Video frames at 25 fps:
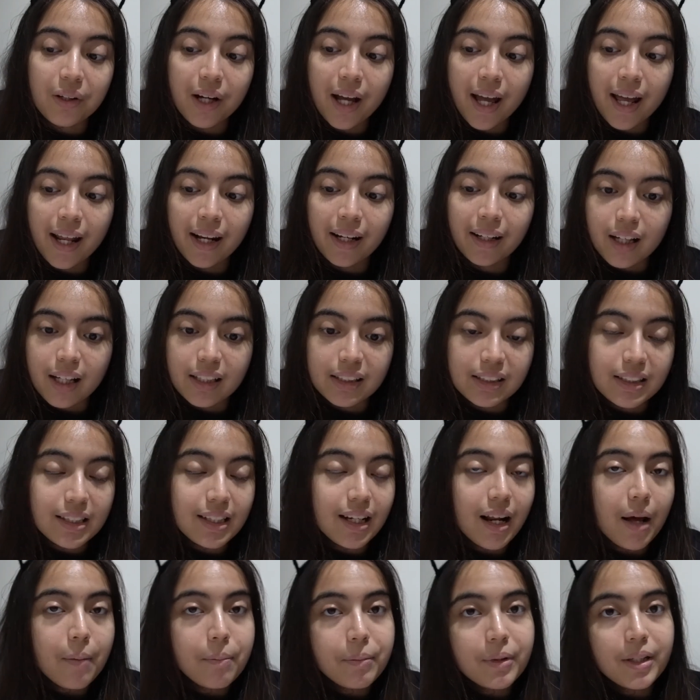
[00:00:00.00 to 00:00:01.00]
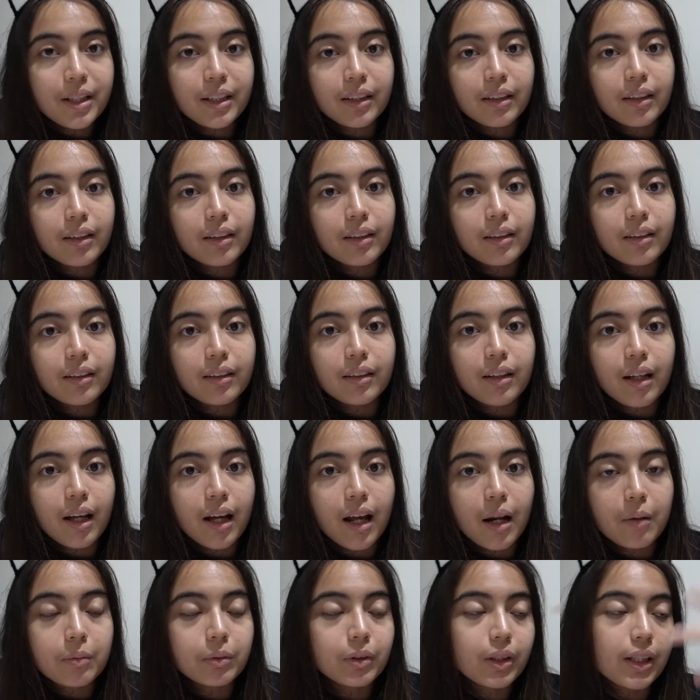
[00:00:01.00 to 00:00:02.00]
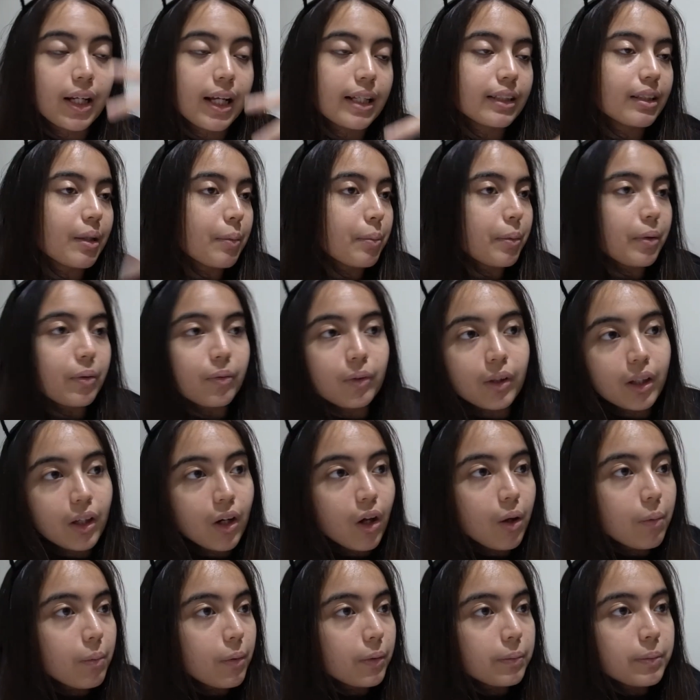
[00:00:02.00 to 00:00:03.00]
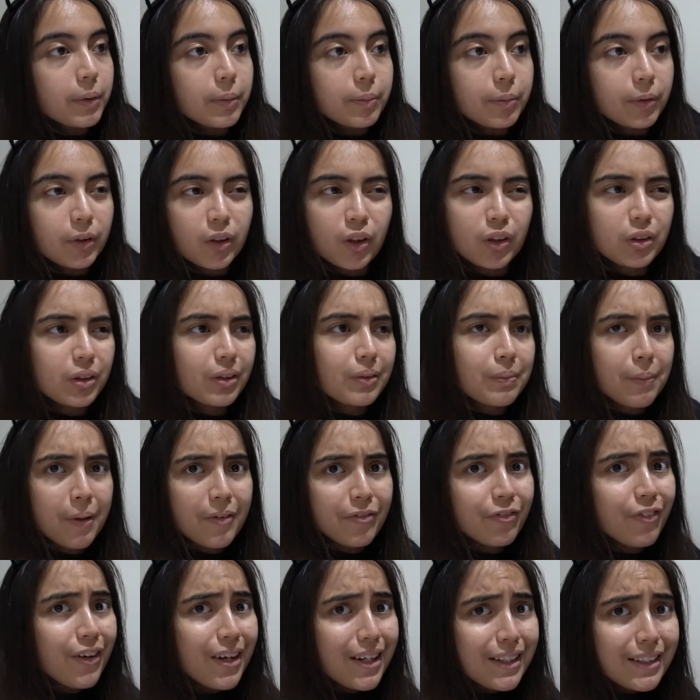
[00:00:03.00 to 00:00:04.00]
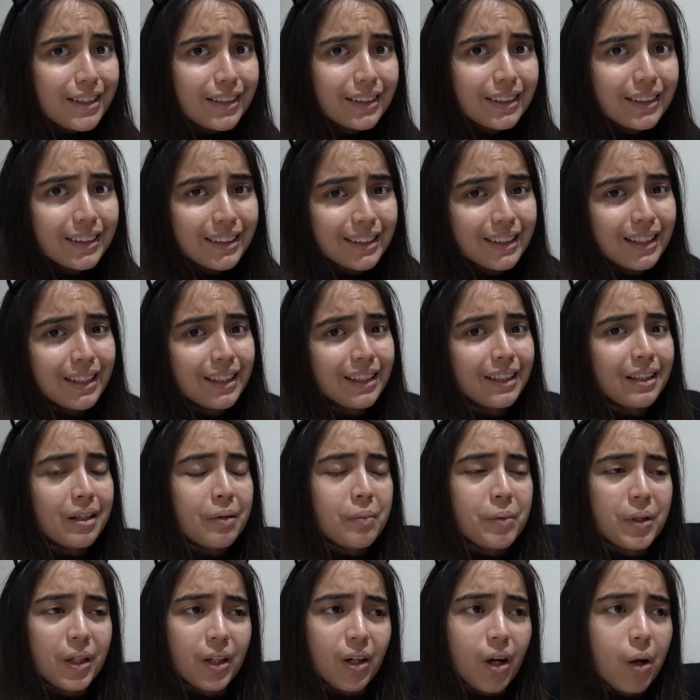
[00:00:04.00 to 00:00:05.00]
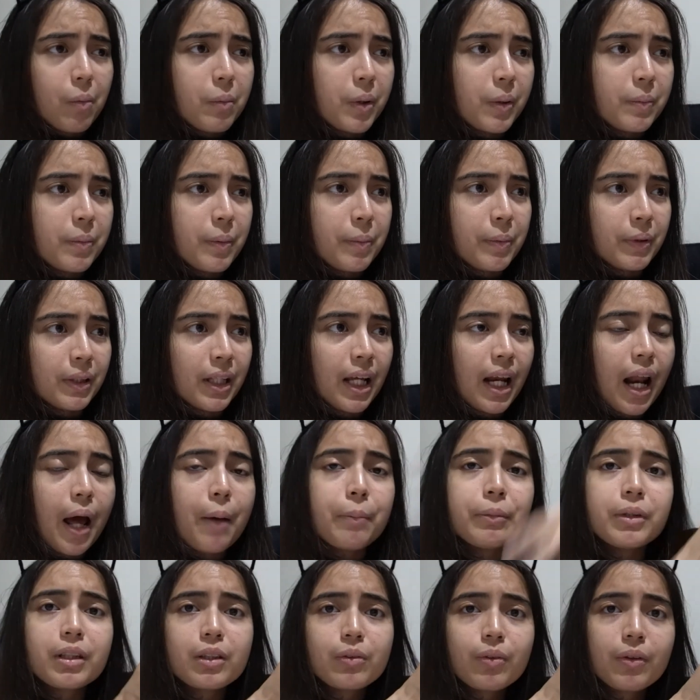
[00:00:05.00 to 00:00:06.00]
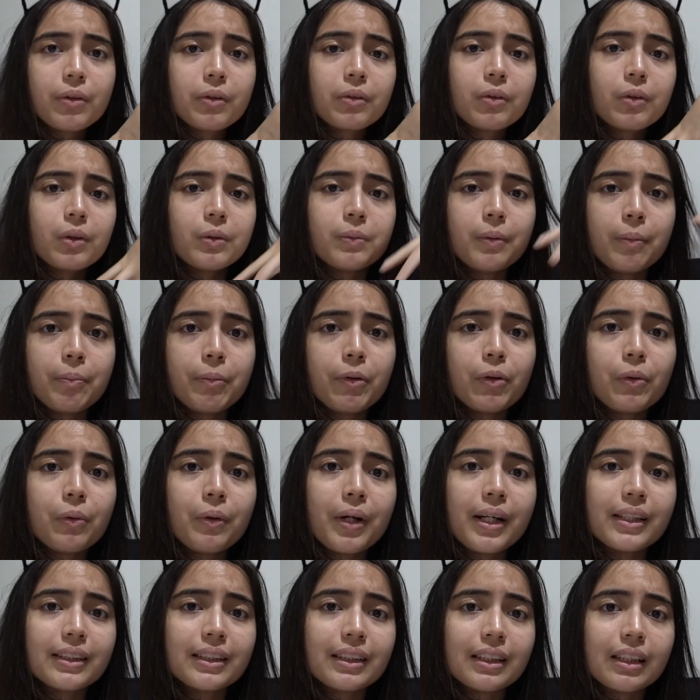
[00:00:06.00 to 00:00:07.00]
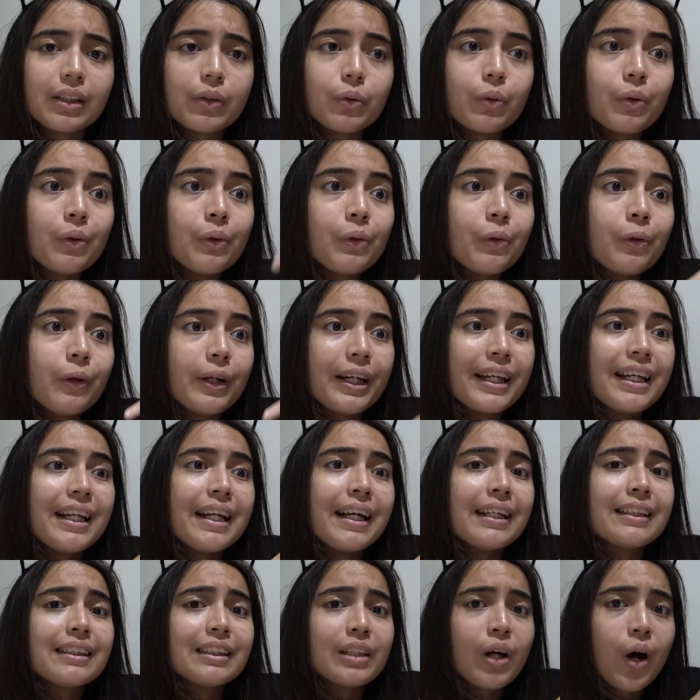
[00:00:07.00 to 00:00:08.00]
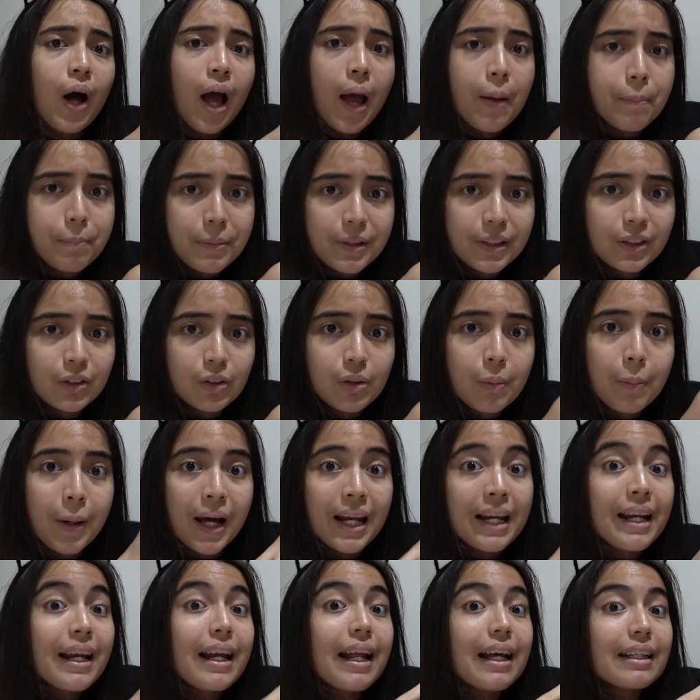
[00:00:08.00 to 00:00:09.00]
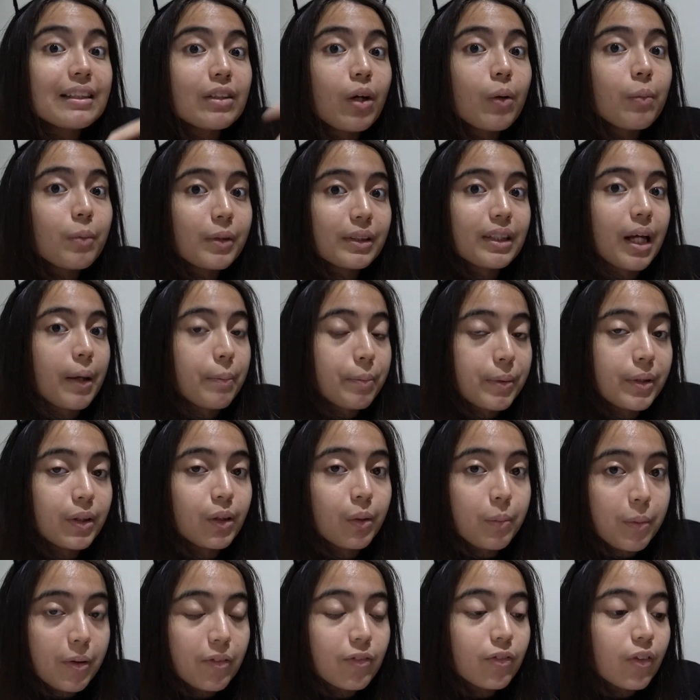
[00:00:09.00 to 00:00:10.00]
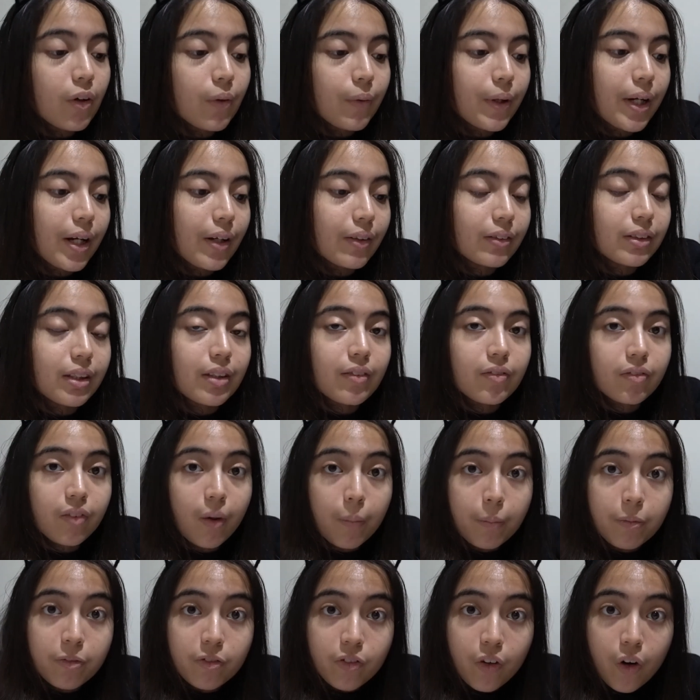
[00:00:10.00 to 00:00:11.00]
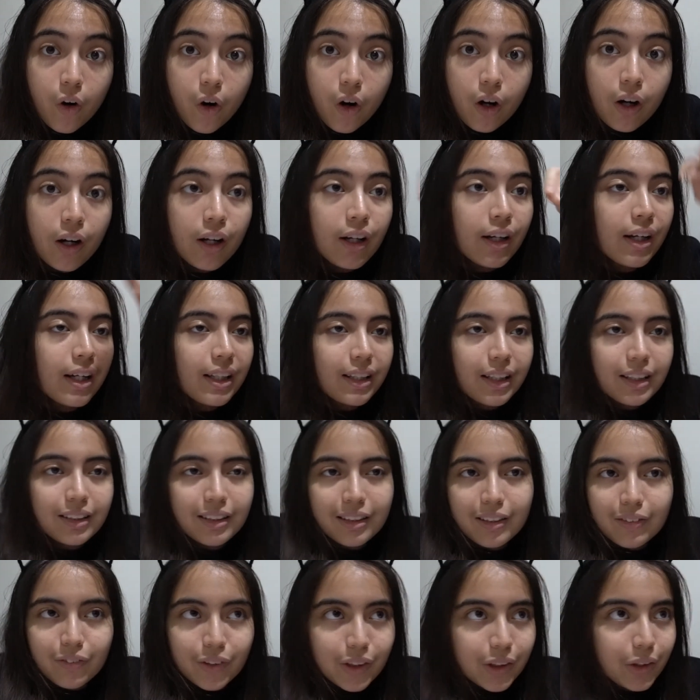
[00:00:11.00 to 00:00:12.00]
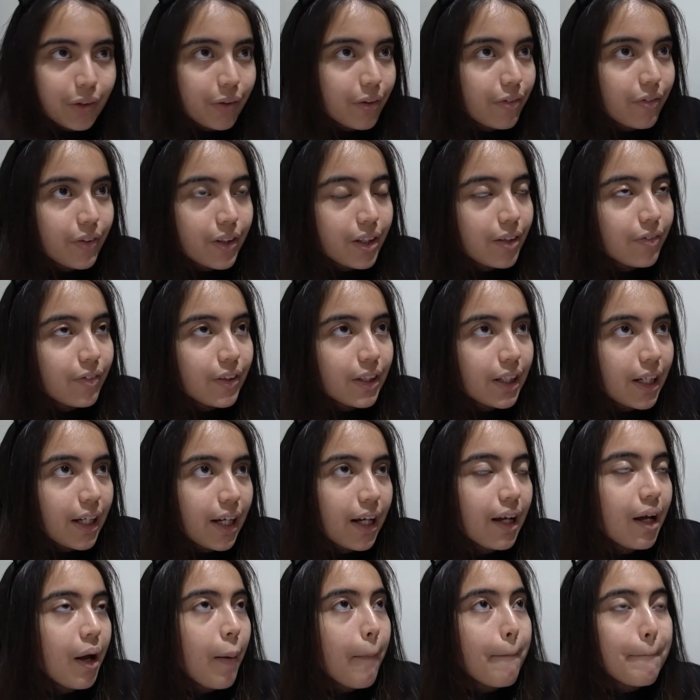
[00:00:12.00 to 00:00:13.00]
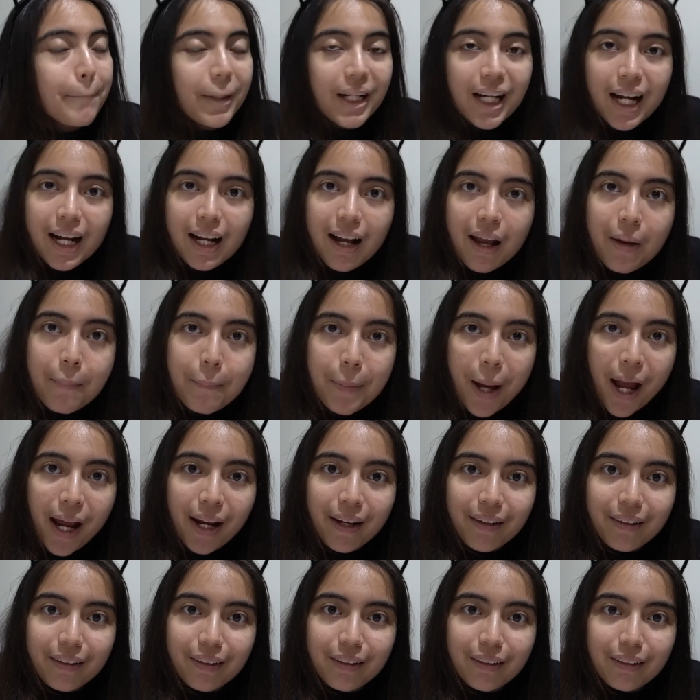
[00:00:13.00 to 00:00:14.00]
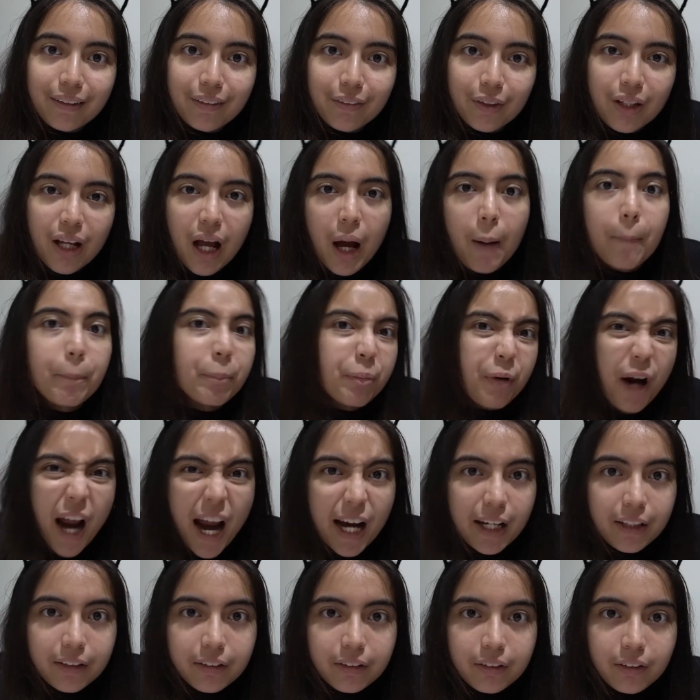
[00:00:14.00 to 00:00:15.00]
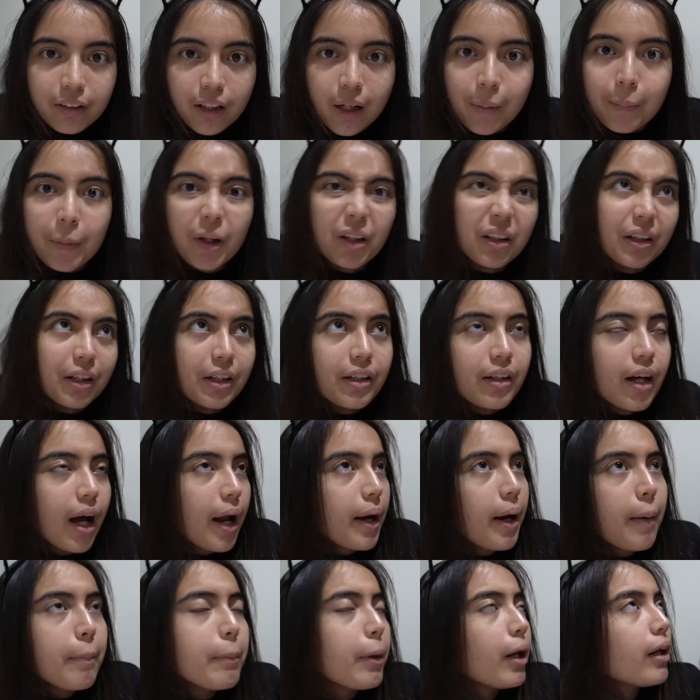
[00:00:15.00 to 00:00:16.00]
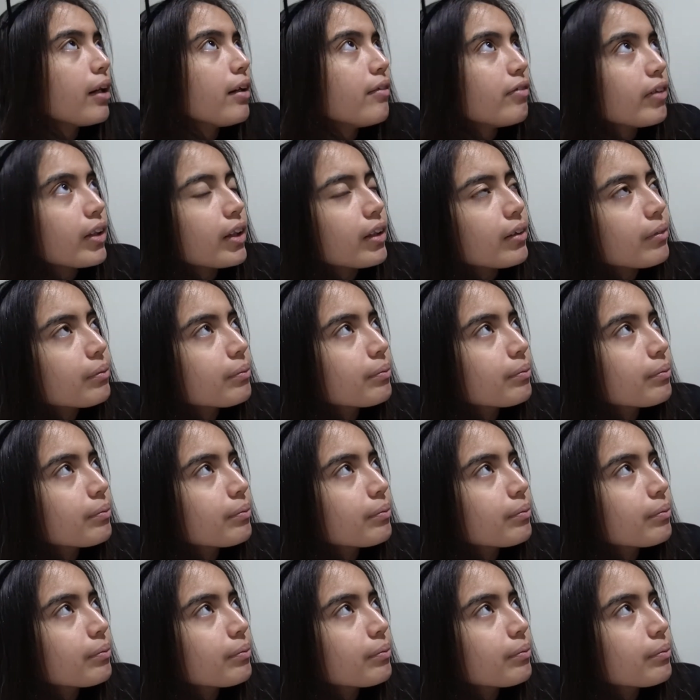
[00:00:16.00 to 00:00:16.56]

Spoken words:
And I see it happening. I'm sure that's happening with a lot more people, not just my friends, but a lot more people. And I'm just one of those people who it has not happened to, but it has almost happened to before when I was in Form 4. That's a different story for a different day. But I came back. Okay, I'm back, and I'm not leaving.